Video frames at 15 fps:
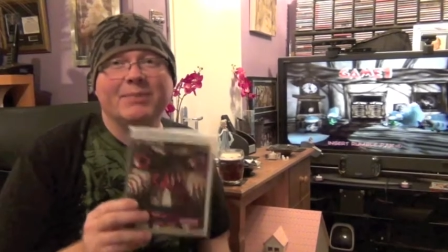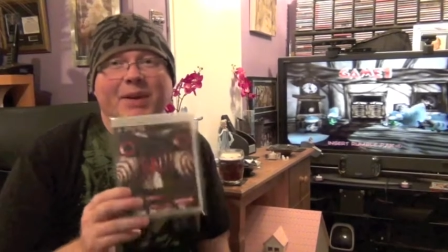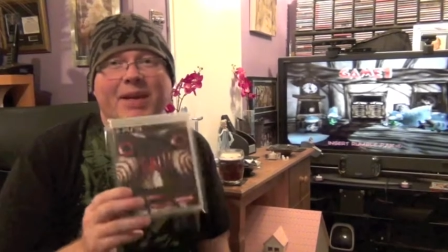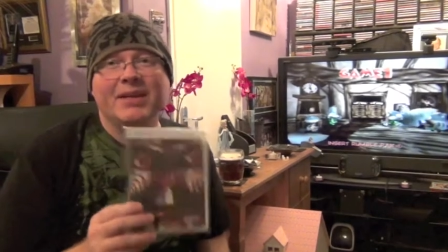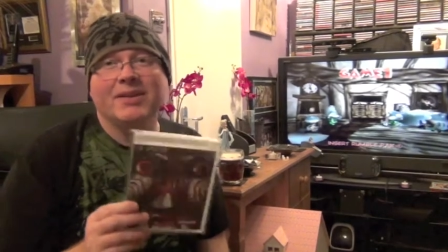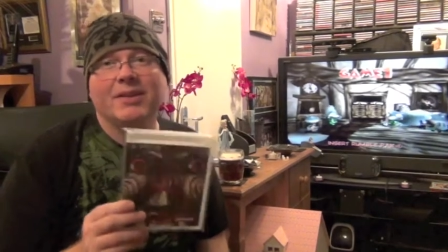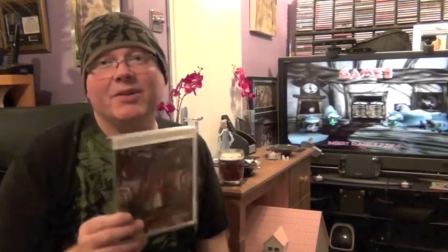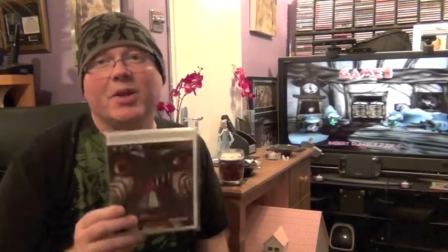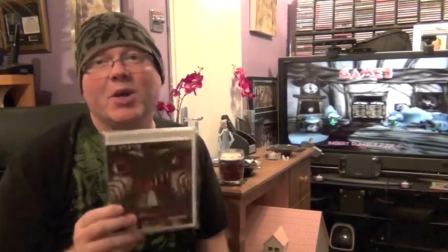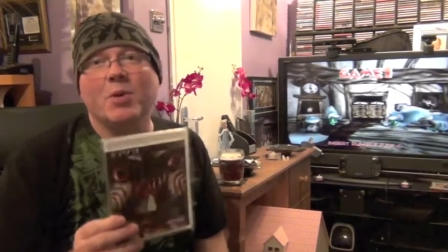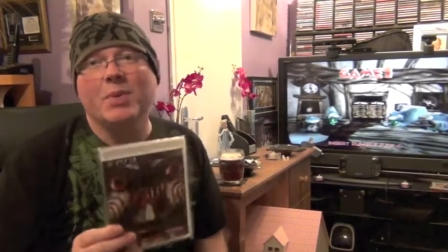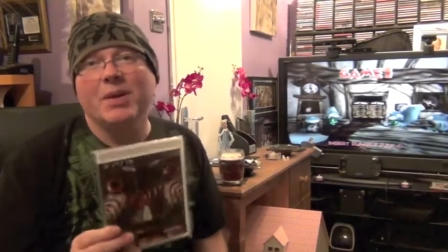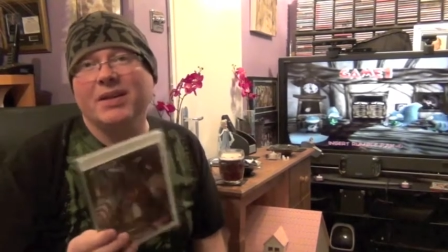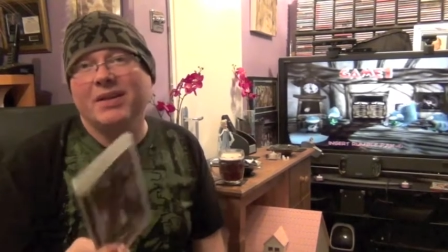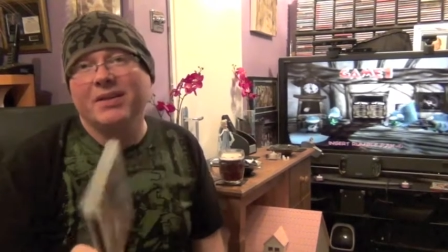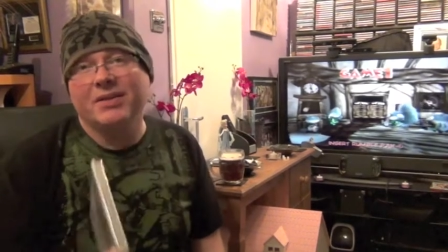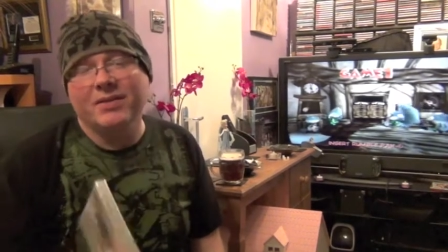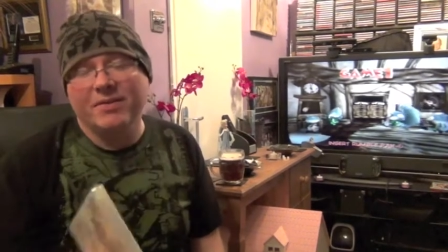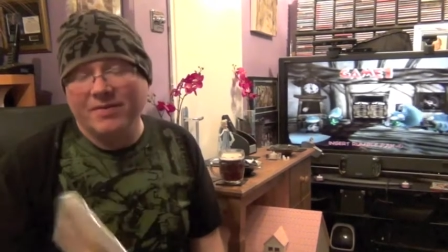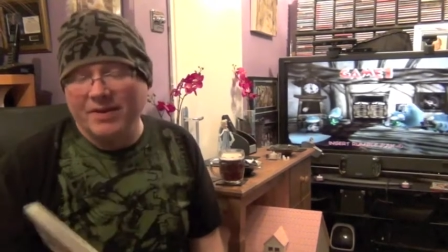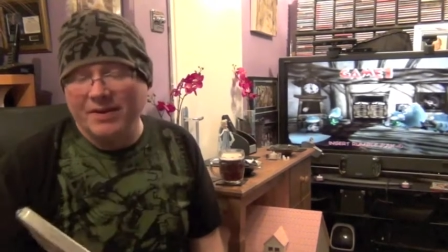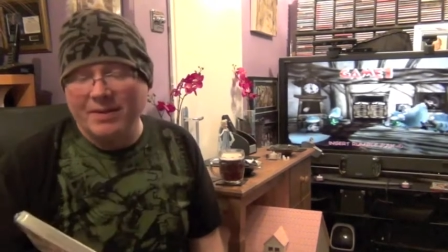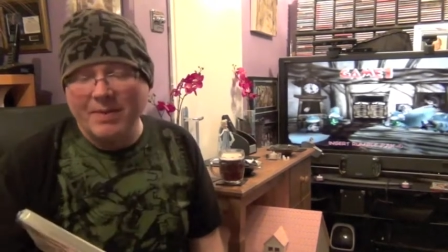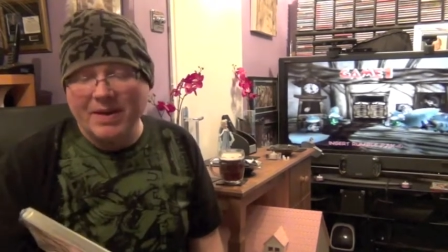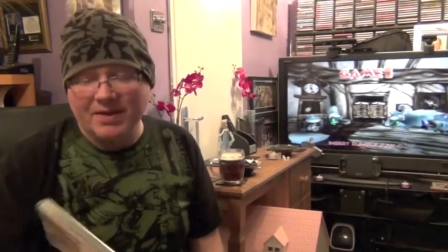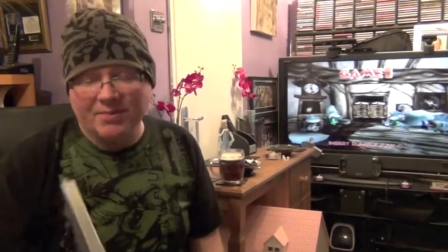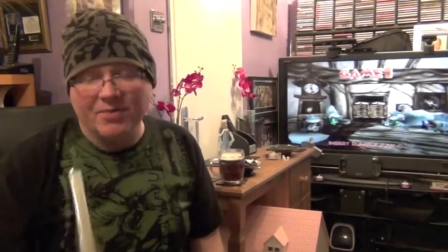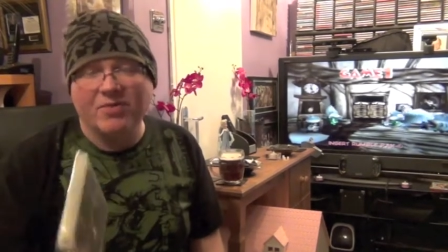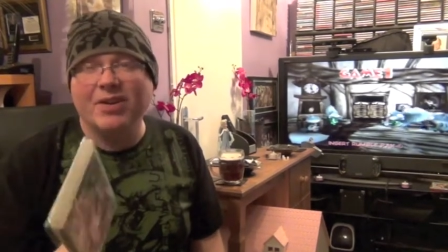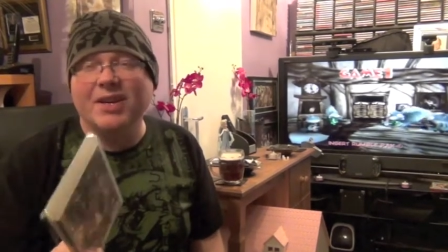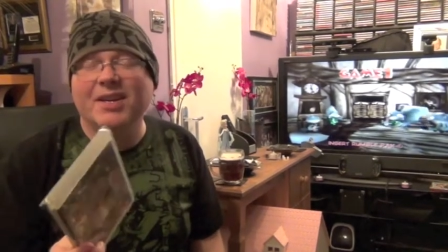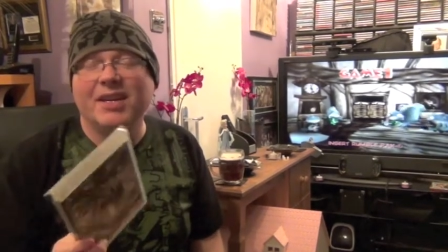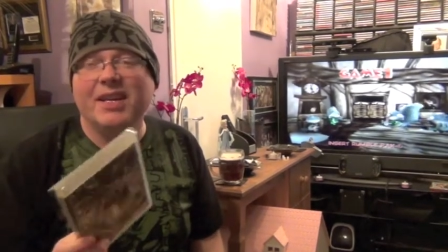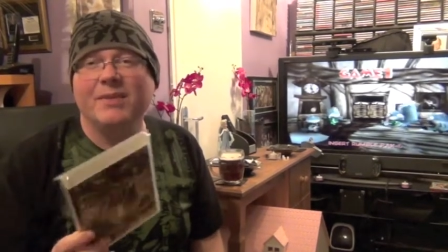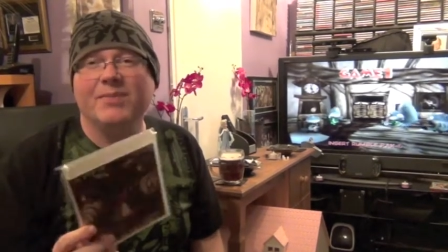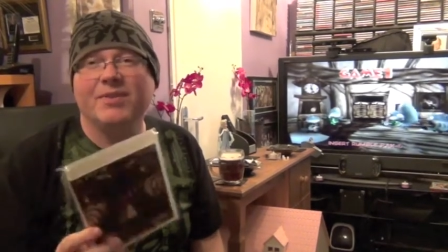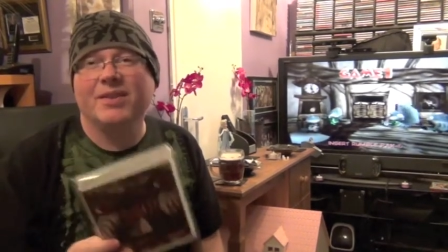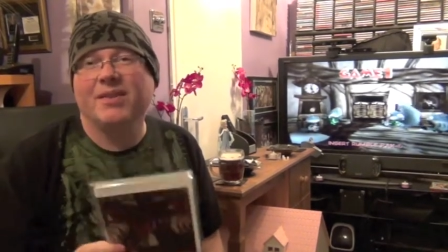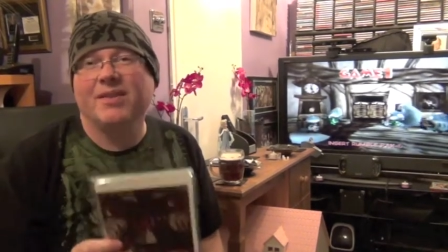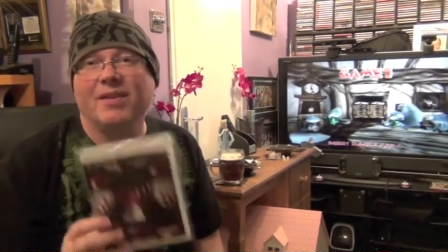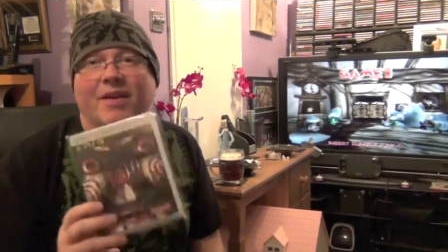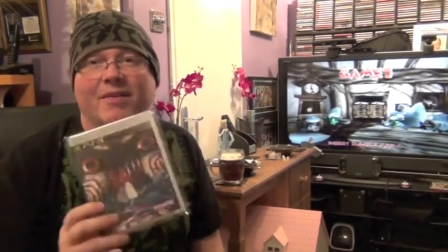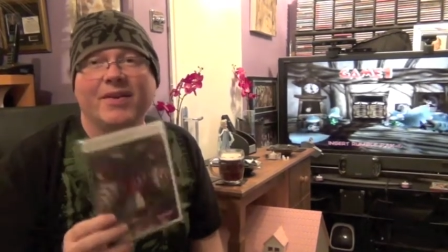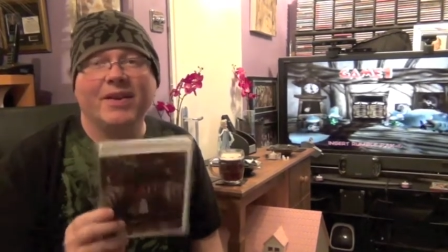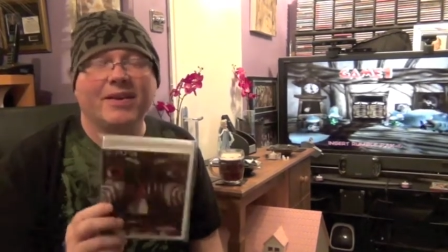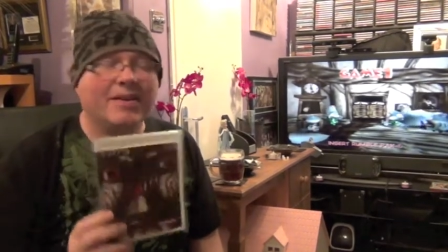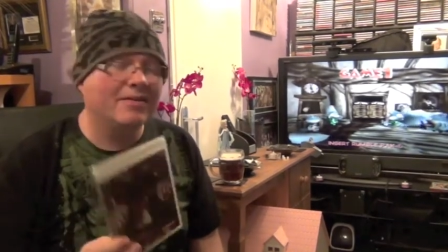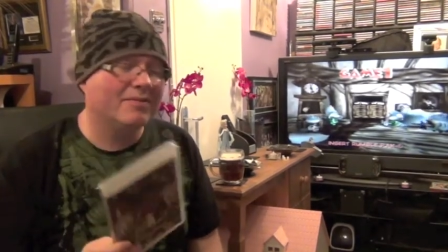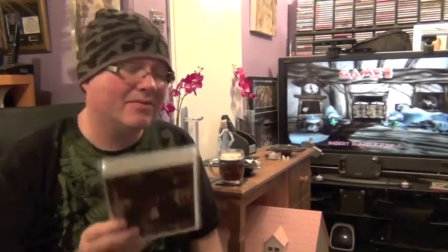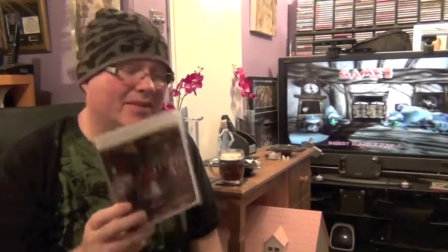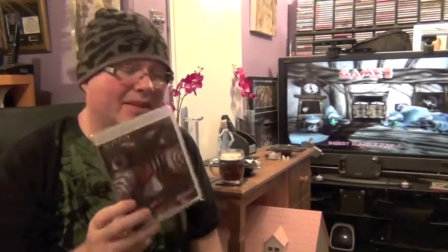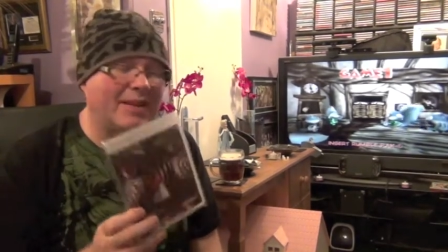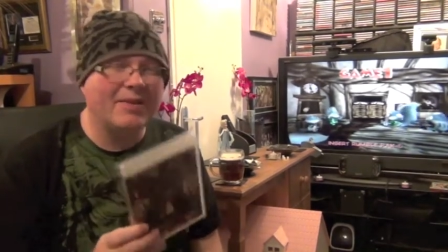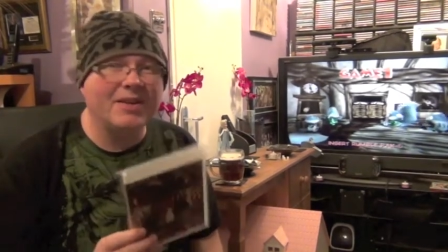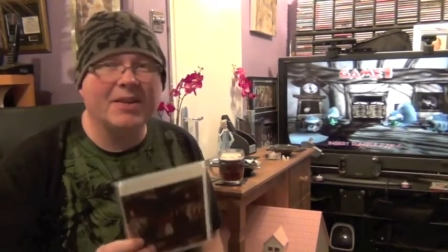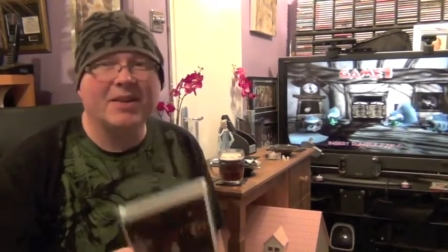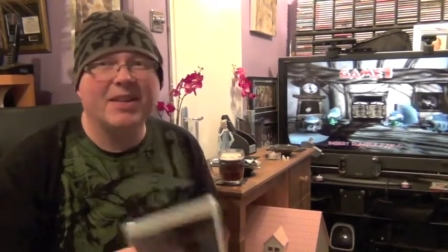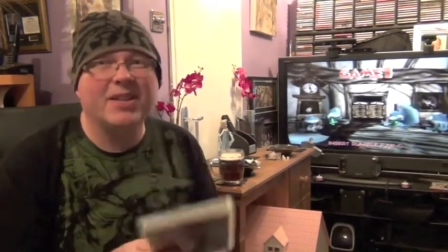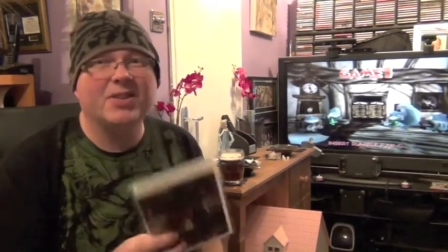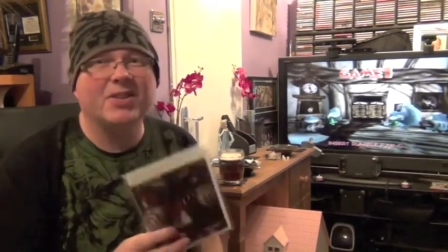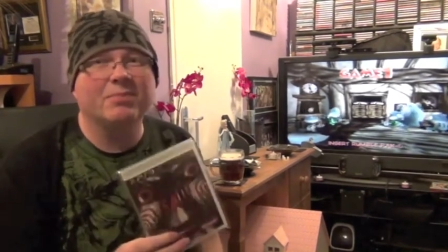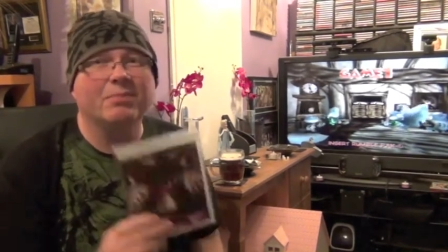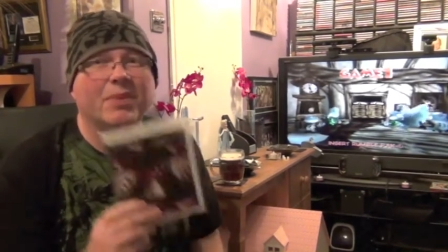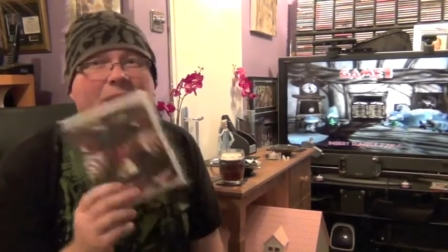but it's Konami and I do think they make some great games, so I think I'd just have it in the collection.